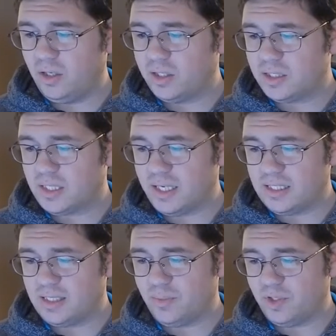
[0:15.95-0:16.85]
looks like
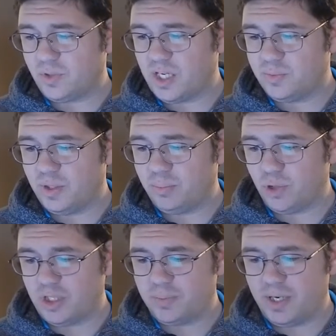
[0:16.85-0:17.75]
someone crossbred
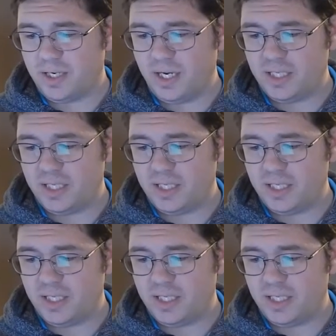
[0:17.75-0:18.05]
porcupine,